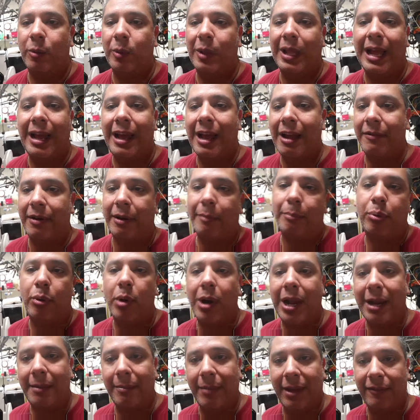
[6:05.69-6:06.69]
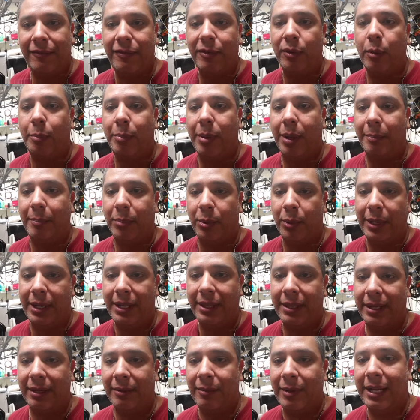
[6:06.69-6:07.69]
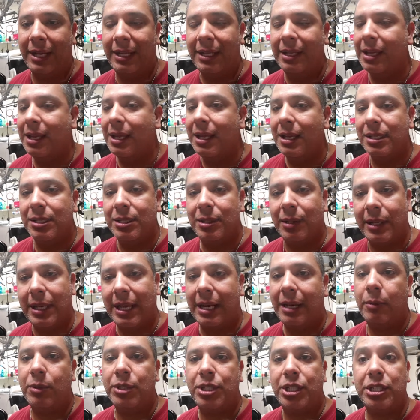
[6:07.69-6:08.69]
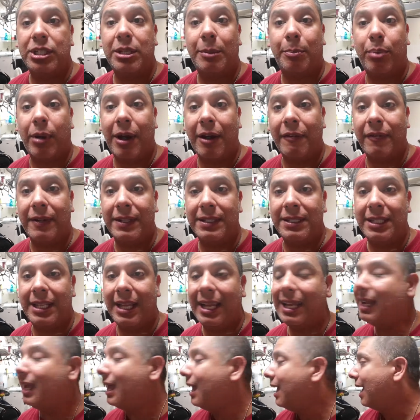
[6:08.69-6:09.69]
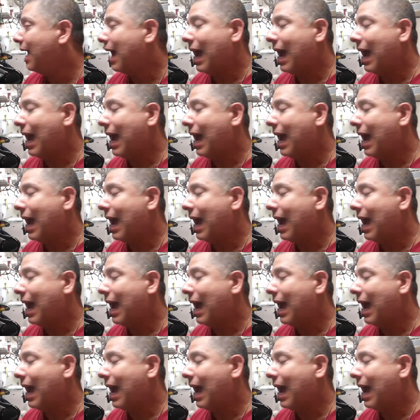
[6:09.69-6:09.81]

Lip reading: without having to prime my fuel pump or anything, right? So again, it was just a preference thing.